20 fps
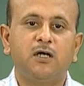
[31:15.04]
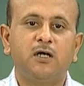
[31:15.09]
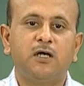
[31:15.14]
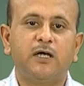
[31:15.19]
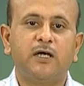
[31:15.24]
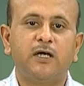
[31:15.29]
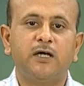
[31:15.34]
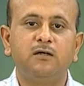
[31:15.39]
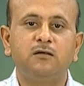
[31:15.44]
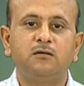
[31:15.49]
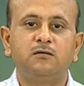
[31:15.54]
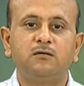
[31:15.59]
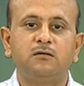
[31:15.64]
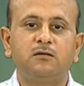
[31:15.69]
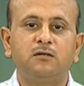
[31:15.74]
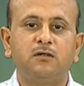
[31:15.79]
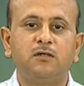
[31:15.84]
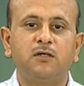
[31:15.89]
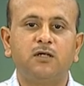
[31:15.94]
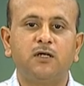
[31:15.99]
and
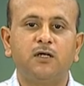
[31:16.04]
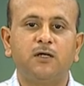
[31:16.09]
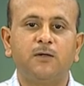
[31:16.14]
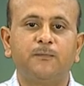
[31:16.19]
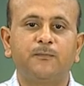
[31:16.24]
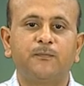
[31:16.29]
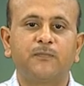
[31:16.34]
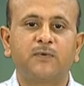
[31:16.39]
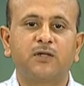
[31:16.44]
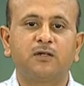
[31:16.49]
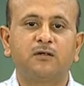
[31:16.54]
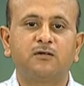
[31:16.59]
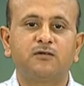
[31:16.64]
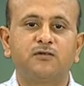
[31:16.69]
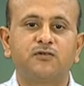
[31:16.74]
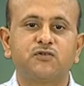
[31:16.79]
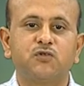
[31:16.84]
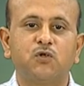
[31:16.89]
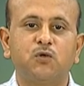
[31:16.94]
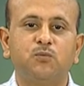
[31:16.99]
uh,
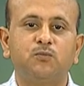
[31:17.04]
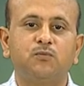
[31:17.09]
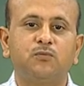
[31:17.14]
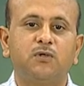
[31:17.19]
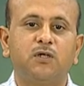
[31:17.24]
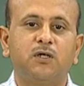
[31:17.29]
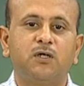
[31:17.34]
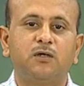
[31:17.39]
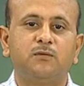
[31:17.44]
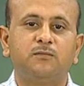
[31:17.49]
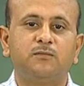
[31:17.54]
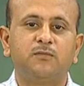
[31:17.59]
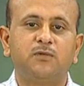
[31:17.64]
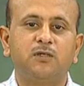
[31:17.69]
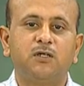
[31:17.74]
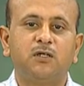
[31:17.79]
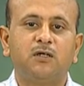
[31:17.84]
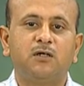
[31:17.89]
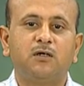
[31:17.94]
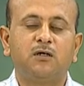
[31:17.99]
so uh,
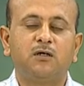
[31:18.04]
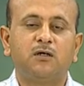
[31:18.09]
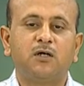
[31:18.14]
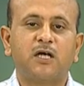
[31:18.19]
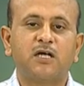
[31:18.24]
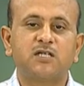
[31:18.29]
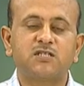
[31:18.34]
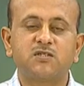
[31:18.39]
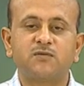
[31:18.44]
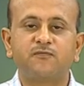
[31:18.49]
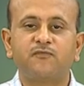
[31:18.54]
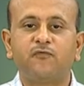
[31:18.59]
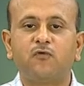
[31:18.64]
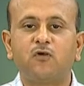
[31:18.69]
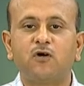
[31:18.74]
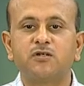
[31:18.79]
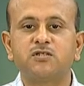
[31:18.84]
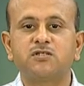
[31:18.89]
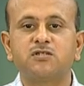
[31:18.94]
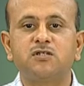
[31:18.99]
except
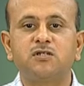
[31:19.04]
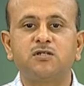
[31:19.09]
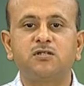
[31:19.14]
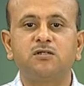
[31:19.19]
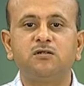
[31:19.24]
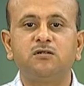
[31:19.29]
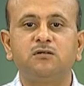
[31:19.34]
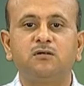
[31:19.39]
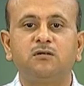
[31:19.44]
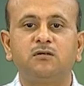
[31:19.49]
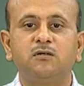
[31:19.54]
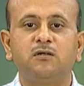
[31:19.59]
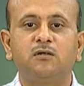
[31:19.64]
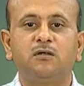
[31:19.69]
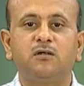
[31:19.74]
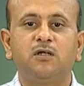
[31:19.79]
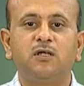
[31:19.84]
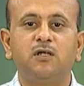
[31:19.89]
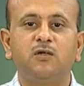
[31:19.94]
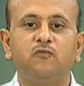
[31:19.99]
for certain
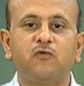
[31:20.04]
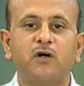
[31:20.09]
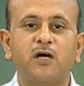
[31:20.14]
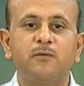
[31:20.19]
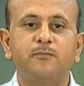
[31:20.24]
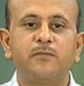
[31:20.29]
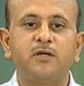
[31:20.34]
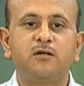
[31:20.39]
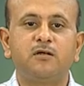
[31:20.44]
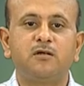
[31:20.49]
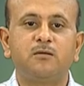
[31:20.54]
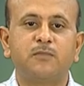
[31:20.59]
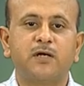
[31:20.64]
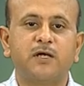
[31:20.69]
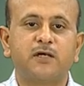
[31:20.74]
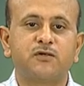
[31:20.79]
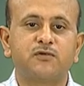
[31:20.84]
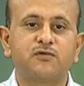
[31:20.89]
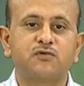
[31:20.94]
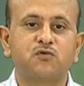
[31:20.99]
environmental
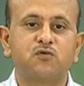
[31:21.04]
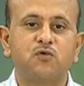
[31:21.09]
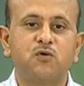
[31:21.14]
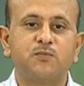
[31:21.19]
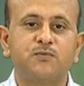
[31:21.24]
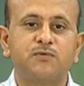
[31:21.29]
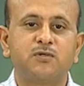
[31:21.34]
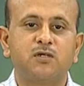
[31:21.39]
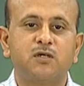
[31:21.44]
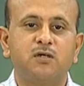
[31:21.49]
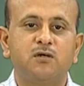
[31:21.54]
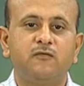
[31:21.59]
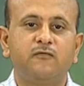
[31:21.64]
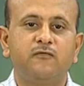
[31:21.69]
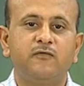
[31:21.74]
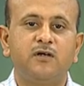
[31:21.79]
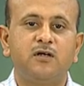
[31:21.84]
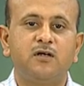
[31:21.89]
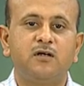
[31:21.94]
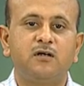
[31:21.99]
microscopes
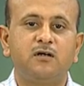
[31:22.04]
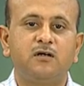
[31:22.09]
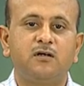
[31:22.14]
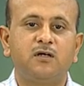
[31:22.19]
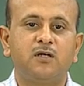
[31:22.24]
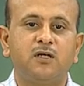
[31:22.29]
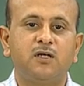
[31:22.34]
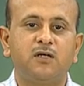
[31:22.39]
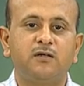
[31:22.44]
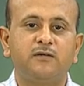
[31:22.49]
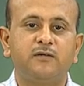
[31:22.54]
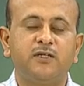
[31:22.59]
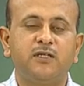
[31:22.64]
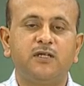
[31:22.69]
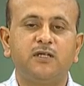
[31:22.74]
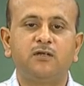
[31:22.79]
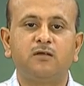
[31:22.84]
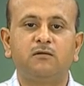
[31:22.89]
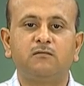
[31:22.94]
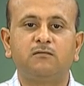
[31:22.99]
where uh,
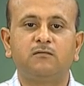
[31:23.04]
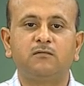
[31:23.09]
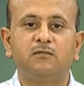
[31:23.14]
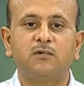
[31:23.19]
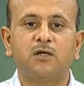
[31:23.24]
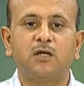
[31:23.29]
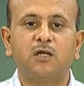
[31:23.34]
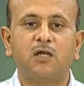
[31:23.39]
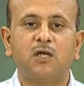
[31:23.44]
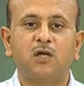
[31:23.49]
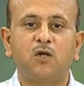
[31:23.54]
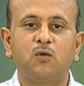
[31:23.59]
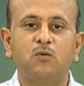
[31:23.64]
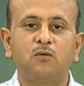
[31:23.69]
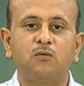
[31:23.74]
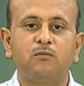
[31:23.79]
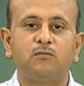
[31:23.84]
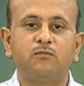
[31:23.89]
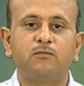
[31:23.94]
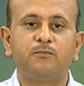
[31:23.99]
they
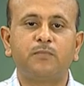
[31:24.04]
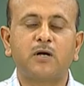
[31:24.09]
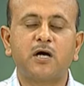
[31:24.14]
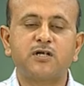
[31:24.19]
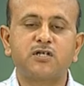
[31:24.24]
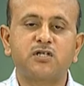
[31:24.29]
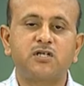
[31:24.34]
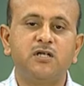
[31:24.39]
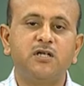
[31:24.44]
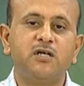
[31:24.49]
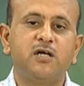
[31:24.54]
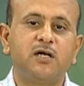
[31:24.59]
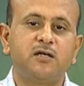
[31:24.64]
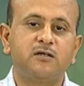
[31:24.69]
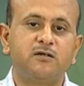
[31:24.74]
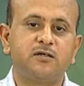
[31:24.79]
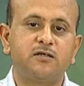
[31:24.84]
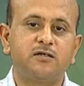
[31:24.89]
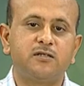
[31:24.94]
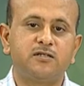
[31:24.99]
allow partially
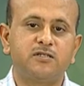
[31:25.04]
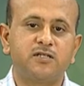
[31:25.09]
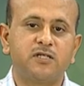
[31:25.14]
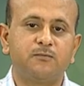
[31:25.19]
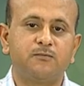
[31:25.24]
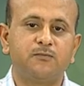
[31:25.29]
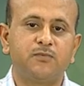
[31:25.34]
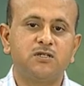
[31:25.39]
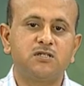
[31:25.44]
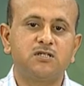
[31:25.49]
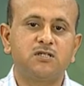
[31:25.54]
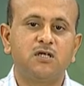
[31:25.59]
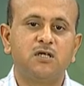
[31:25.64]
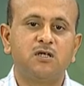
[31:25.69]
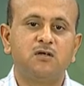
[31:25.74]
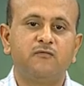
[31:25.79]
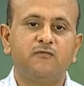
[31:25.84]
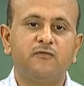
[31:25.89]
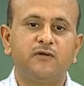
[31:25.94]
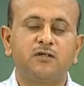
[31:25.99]
hydrated samples
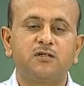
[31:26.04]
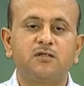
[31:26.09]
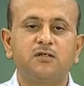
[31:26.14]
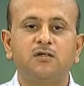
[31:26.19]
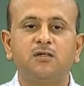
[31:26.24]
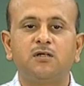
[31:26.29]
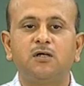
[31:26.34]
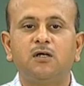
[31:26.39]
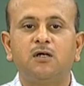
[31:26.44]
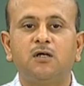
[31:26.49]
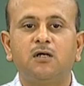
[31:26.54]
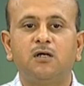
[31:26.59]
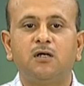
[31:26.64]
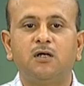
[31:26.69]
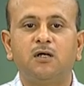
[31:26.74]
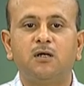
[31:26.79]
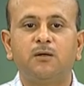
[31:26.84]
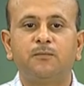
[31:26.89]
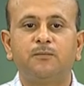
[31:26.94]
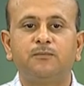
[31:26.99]
where the
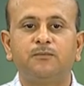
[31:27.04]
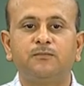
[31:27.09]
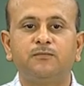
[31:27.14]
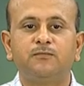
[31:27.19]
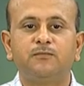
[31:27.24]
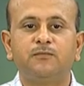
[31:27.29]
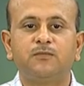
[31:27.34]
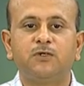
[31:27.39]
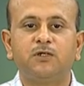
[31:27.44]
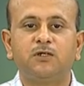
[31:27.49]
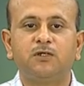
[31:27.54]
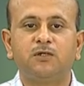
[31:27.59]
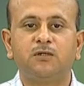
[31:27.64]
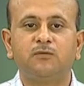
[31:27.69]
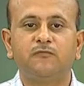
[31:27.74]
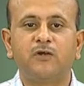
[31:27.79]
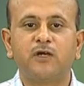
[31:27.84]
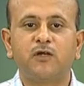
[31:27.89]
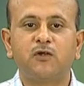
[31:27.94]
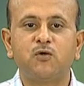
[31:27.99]
uh, uh,
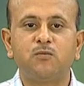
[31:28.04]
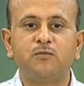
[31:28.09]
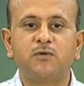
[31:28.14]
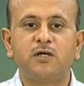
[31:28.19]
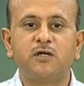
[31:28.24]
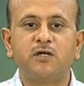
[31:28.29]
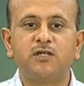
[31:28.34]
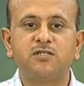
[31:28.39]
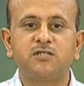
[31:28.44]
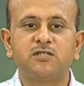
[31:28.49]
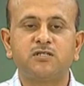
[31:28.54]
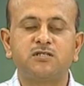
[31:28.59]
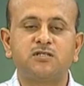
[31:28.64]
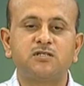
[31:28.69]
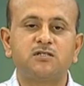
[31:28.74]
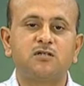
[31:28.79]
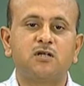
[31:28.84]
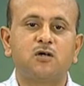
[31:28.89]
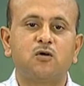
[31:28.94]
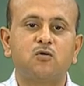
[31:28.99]
vacuum conditions
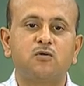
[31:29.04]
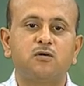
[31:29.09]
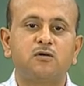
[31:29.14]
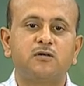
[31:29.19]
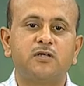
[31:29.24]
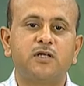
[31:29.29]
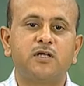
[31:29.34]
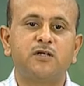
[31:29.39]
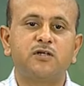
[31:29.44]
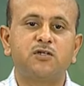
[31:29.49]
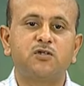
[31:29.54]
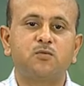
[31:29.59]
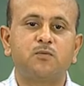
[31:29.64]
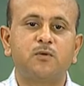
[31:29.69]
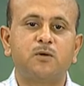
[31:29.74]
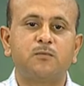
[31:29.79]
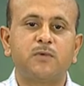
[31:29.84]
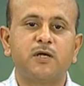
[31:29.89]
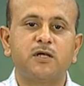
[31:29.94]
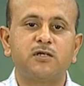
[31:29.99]
is around 10 raised
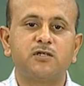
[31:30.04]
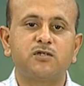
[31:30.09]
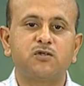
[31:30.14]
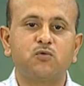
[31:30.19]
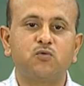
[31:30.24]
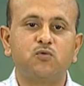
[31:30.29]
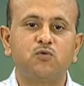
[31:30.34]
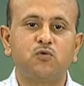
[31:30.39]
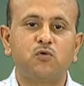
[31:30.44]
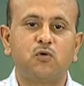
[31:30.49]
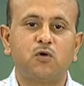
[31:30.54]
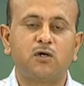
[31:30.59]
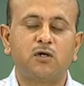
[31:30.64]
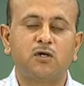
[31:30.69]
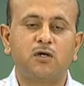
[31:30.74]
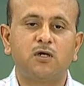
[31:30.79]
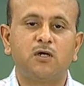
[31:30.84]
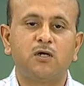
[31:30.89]
power minus 2 torr.